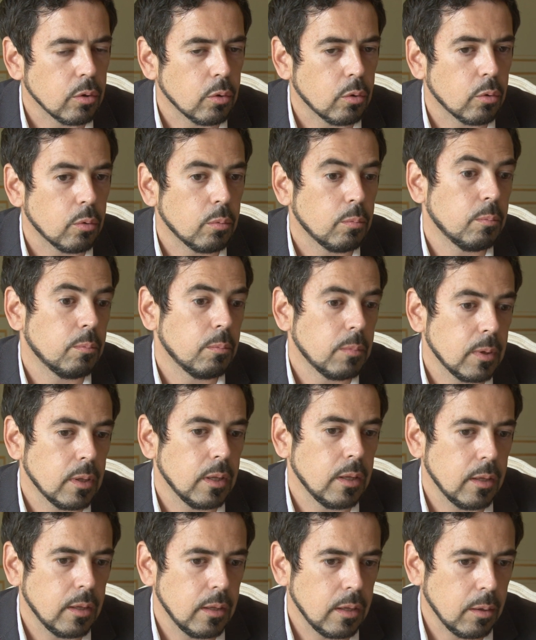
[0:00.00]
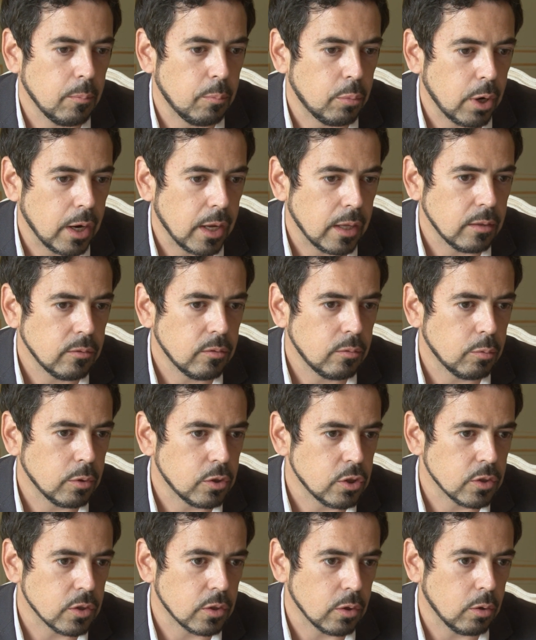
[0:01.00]
you're a brand,
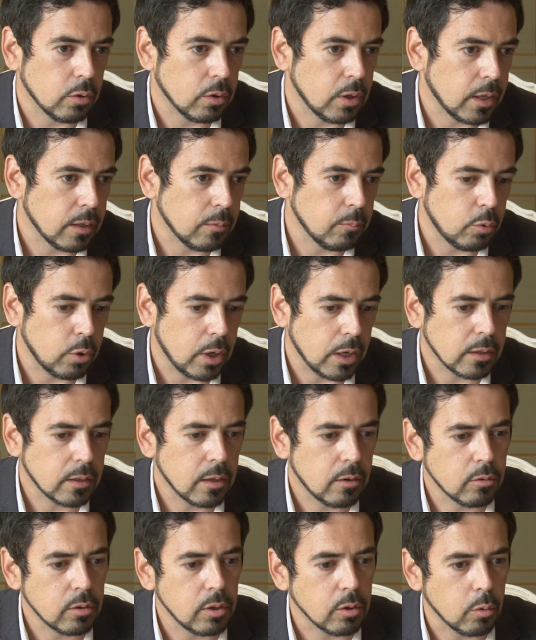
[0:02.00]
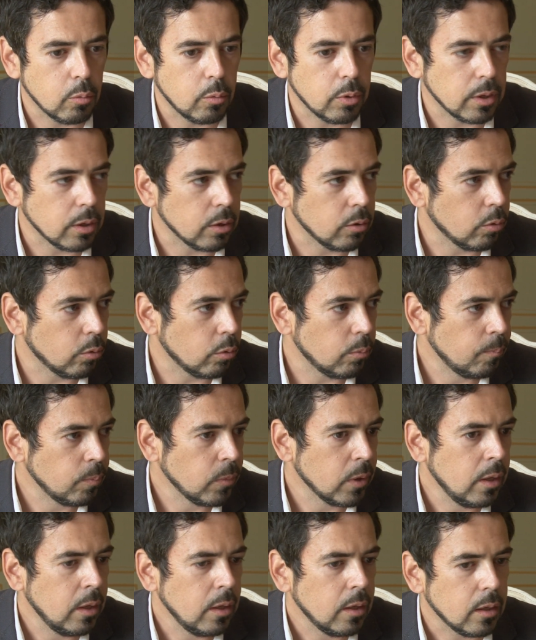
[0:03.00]
which is an online brand currently, or whether you're
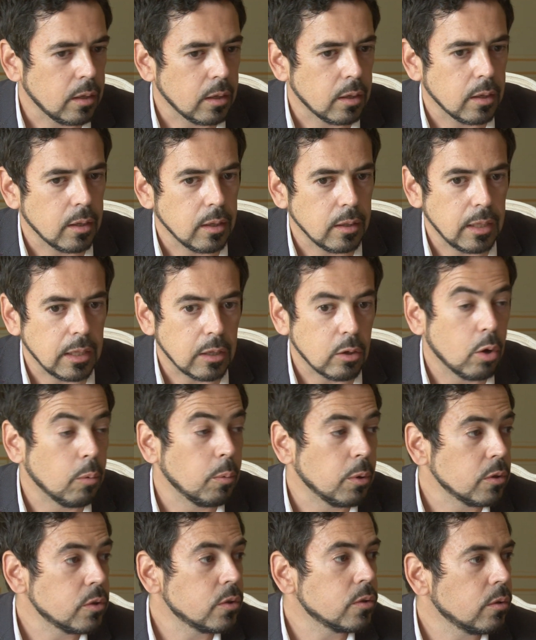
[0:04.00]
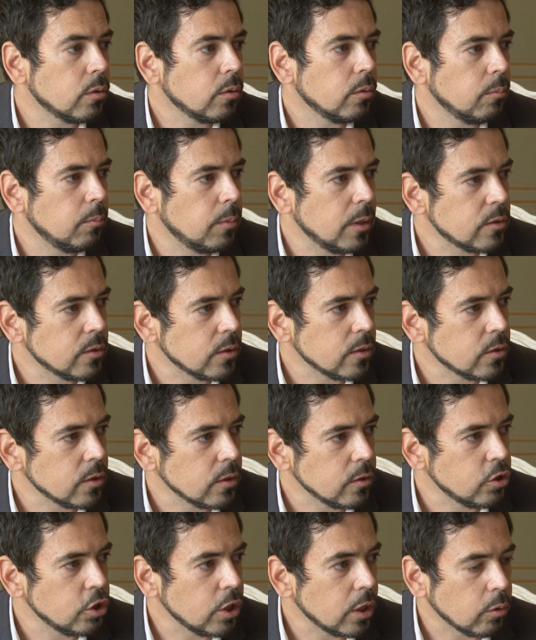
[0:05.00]
uh, an e-commerce business
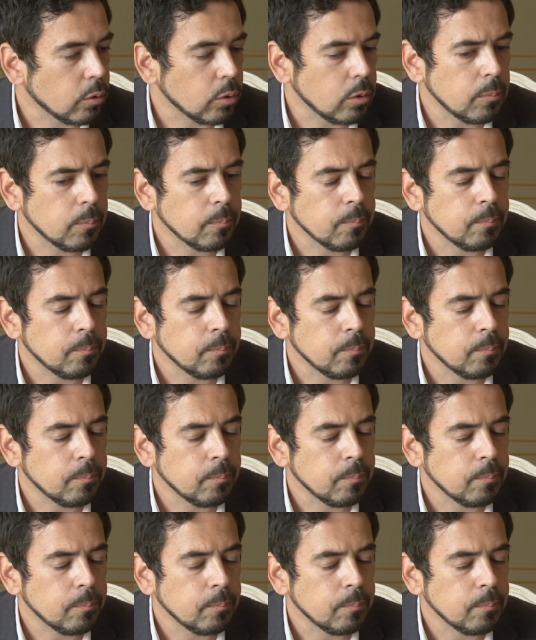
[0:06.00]
in general,